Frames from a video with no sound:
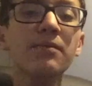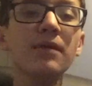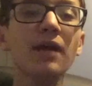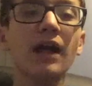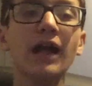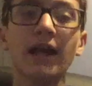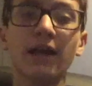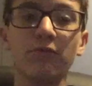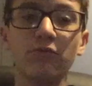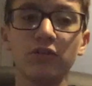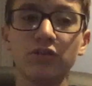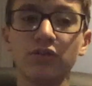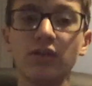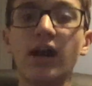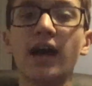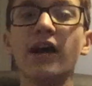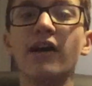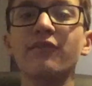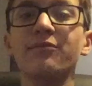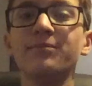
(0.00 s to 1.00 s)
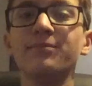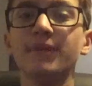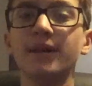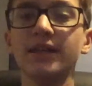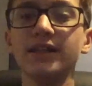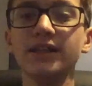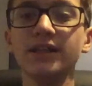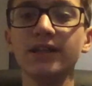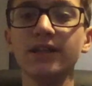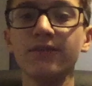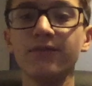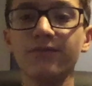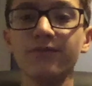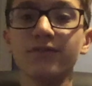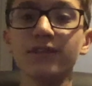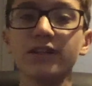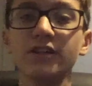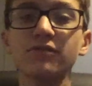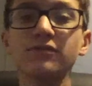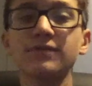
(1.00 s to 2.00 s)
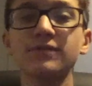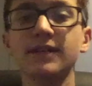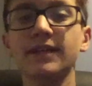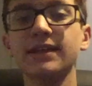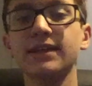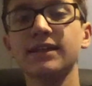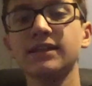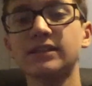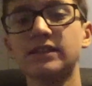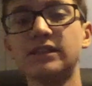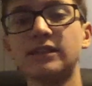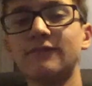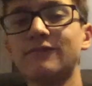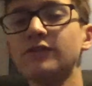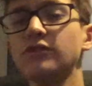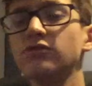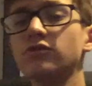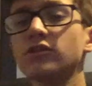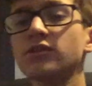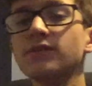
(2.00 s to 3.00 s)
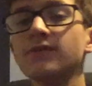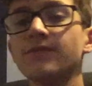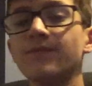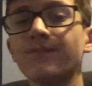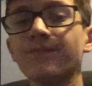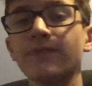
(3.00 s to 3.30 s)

I will have many videos like this in the future.